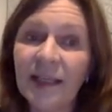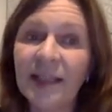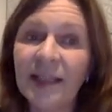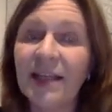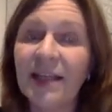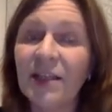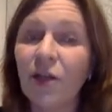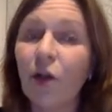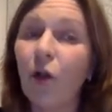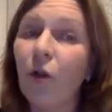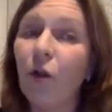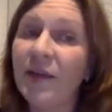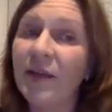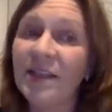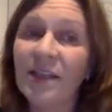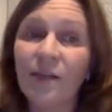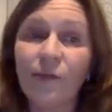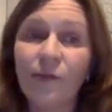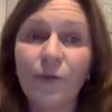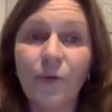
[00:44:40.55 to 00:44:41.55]
It doesn't
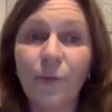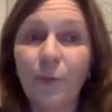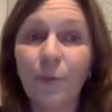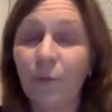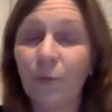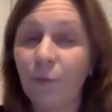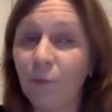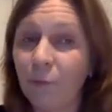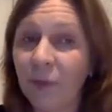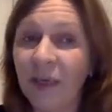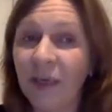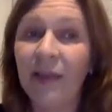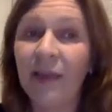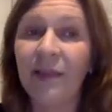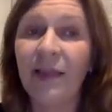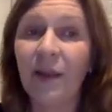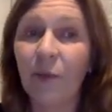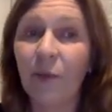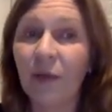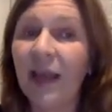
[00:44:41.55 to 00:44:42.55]
always have to be in
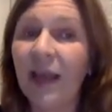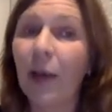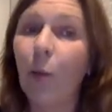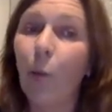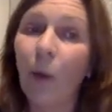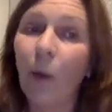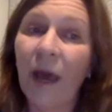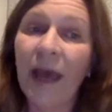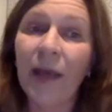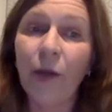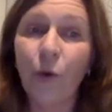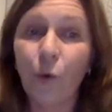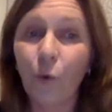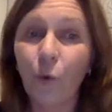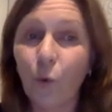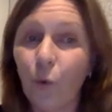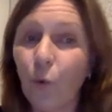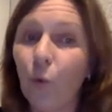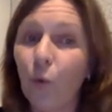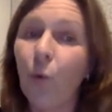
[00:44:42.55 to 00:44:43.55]
that way, like when,
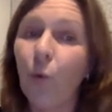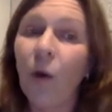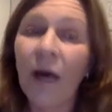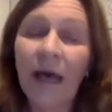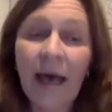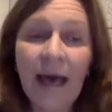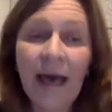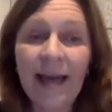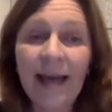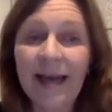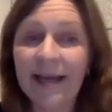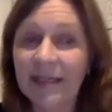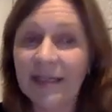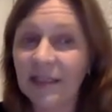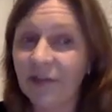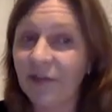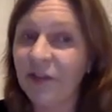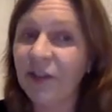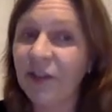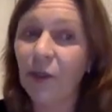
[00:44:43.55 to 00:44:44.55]
who, an
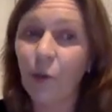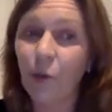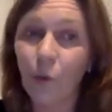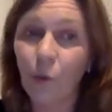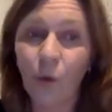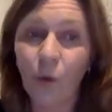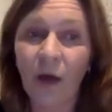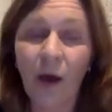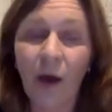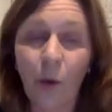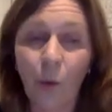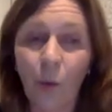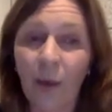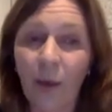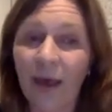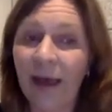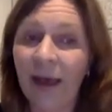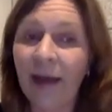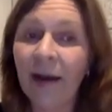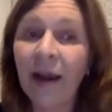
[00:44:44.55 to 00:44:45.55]
activity, who, how,
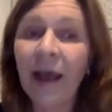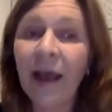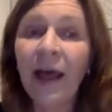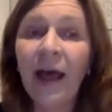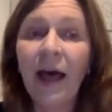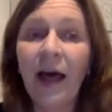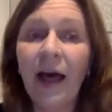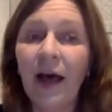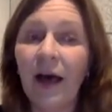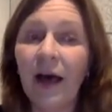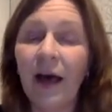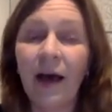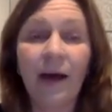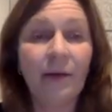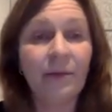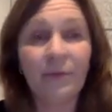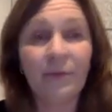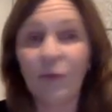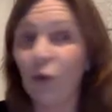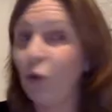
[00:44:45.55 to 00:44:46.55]
where. Uh,
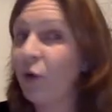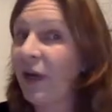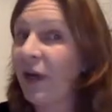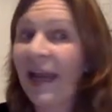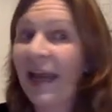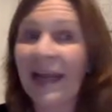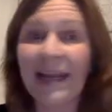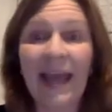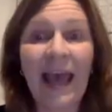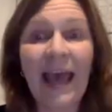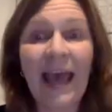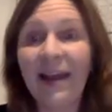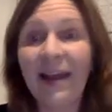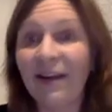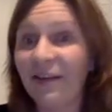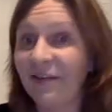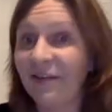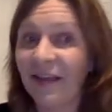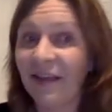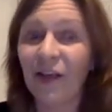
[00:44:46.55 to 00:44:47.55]
you can add
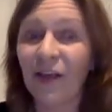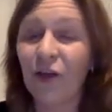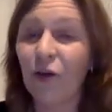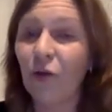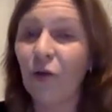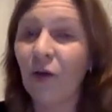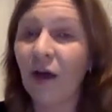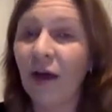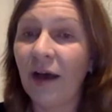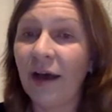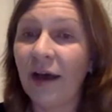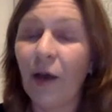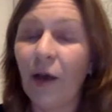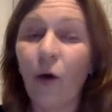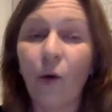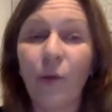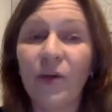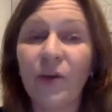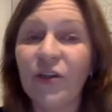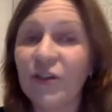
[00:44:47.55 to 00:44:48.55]
anything you like
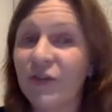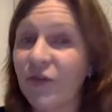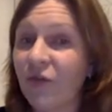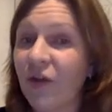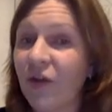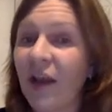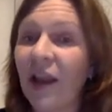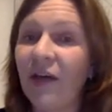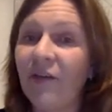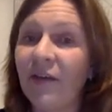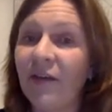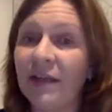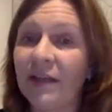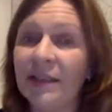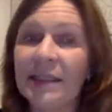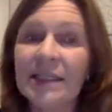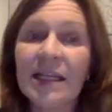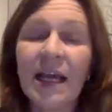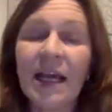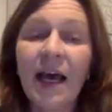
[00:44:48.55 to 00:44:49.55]
or which is
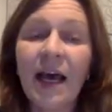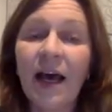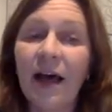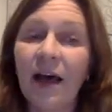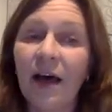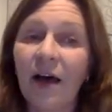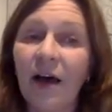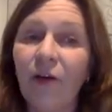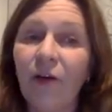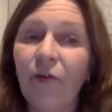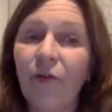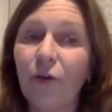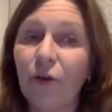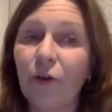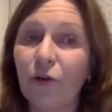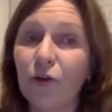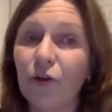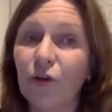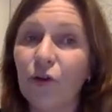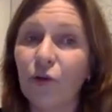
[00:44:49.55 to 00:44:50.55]
relevant uh, for
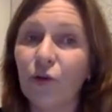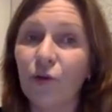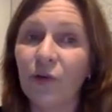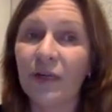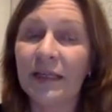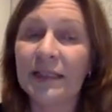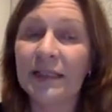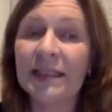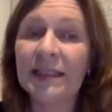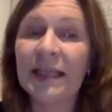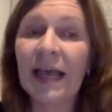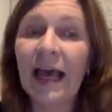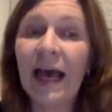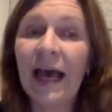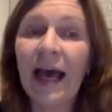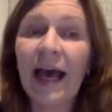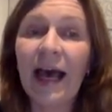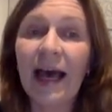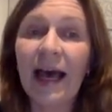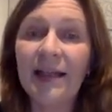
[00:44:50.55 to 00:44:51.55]
your students.
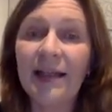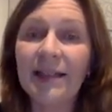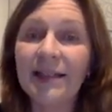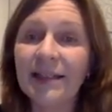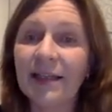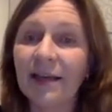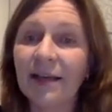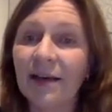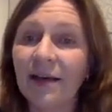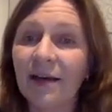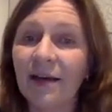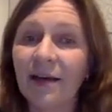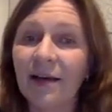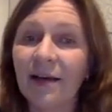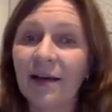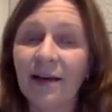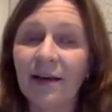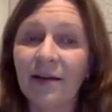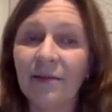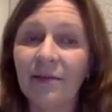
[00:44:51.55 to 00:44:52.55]
And
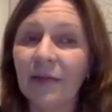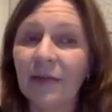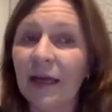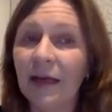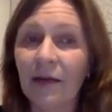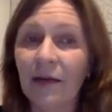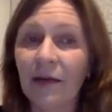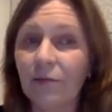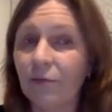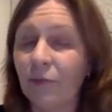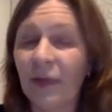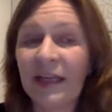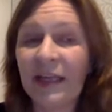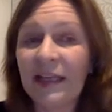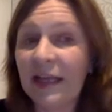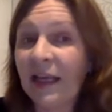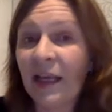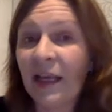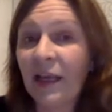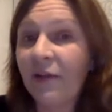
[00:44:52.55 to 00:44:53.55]
uh, um, it,
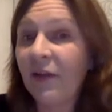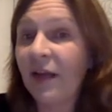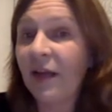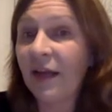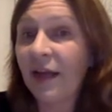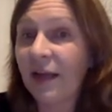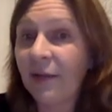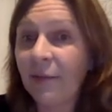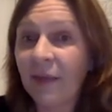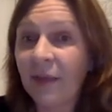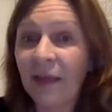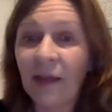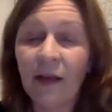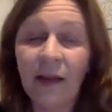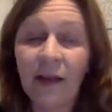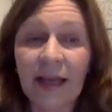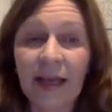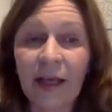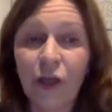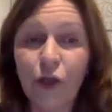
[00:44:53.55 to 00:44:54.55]
it even can be
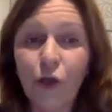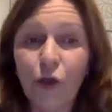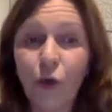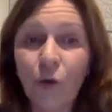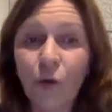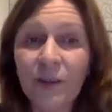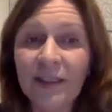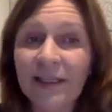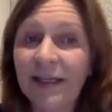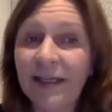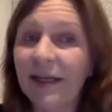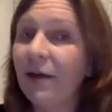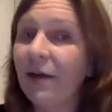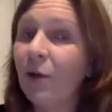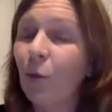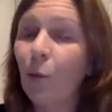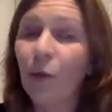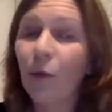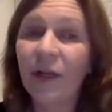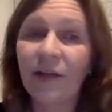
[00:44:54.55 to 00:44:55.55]
like shorter,
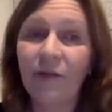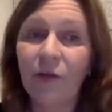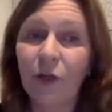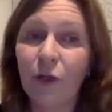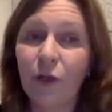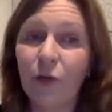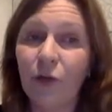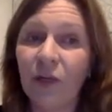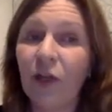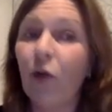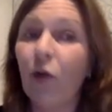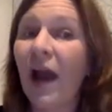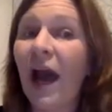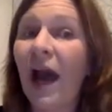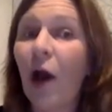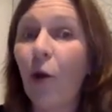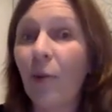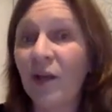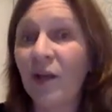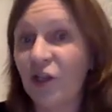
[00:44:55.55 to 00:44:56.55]
whatever you need, or
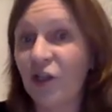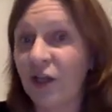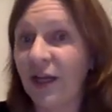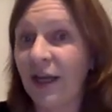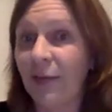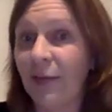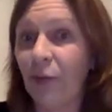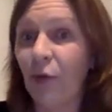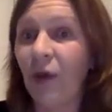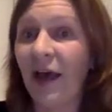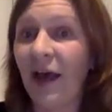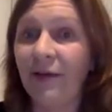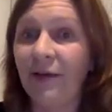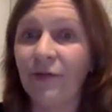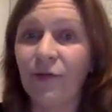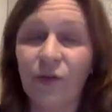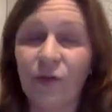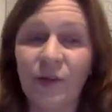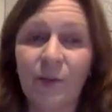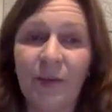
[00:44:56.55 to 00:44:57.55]
how much time you have
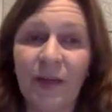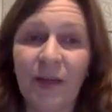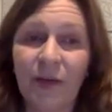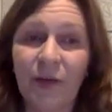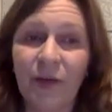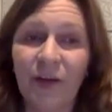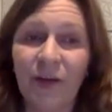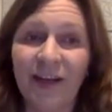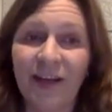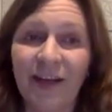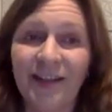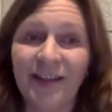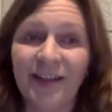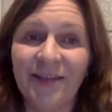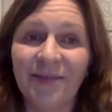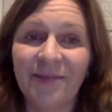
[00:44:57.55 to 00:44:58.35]
to spend on it.